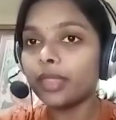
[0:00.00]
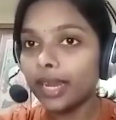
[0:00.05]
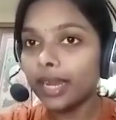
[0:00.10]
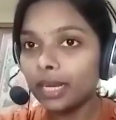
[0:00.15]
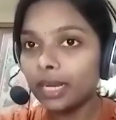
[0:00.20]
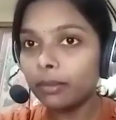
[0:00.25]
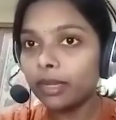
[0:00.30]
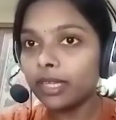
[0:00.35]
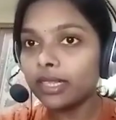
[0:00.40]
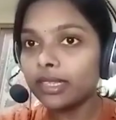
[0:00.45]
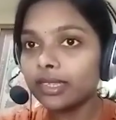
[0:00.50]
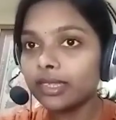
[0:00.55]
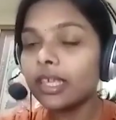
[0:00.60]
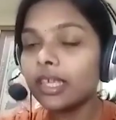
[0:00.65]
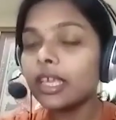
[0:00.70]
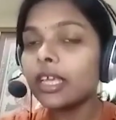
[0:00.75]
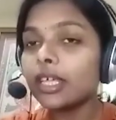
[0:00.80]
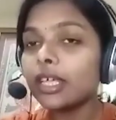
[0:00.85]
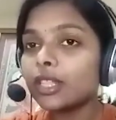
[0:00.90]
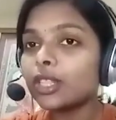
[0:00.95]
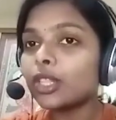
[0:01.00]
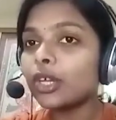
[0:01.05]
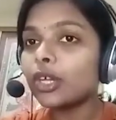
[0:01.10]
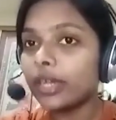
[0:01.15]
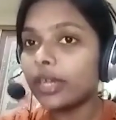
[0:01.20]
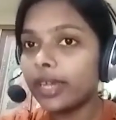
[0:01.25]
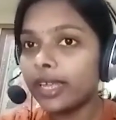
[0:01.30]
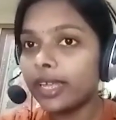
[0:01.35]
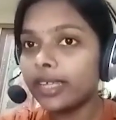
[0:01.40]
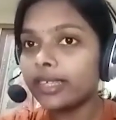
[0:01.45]
That means
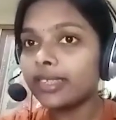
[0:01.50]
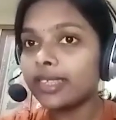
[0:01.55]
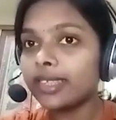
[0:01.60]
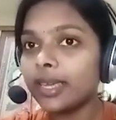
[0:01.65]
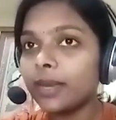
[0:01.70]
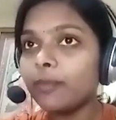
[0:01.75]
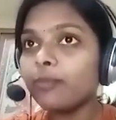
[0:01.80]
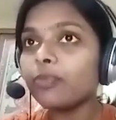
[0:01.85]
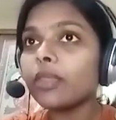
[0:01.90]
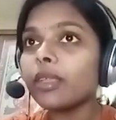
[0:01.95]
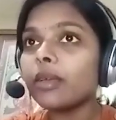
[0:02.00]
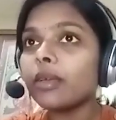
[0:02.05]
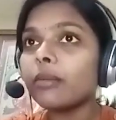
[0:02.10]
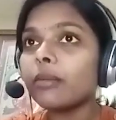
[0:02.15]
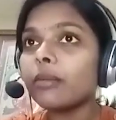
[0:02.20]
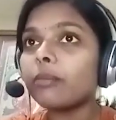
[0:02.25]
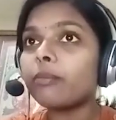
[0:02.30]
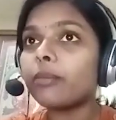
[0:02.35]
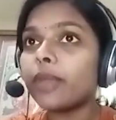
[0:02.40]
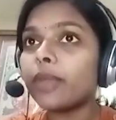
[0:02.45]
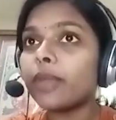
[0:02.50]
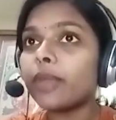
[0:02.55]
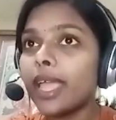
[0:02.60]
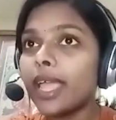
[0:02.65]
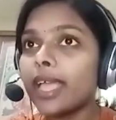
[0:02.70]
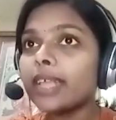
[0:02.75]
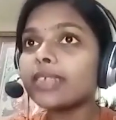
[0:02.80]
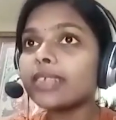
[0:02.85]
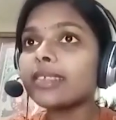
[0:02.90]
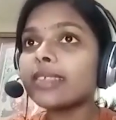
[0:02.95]
the lessee
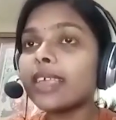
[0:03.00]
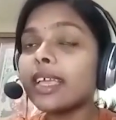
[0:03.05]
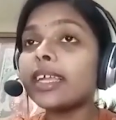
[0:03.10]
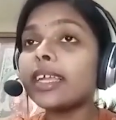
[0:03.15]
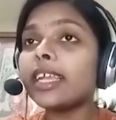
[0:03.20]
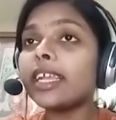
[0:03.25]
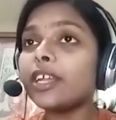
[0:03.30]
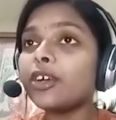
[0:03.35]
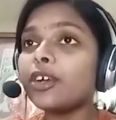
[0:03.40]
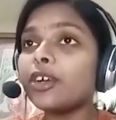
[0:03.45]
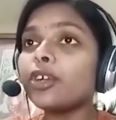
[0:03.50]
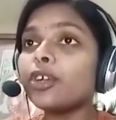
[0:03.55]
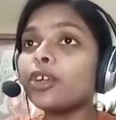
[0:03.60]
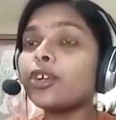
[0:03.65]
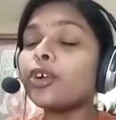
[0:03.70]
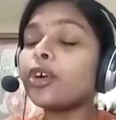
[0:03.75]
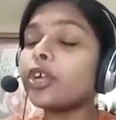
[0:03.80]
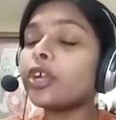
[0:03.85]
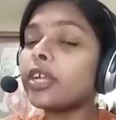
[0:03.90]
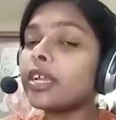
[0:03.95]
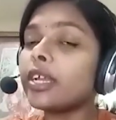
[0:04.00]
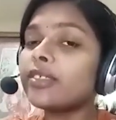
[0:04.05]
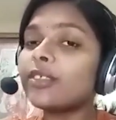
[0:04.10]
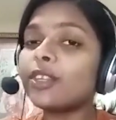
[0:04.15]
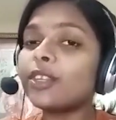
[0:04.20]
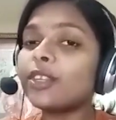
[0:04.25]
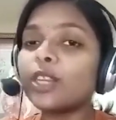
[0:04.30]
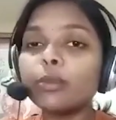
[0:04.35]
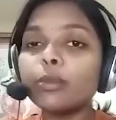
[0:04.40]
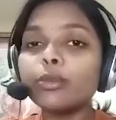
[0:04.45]
breaks a clear condition
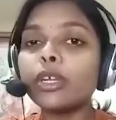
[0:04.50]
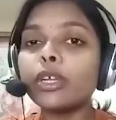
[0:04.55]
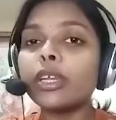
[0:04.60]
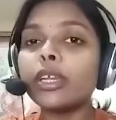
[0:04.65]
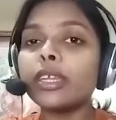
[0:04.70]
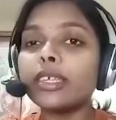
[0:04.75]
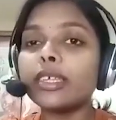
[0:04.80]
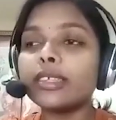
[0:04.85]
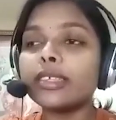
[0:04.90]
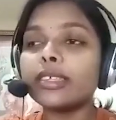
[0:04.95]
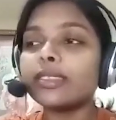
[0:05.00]
of the lease.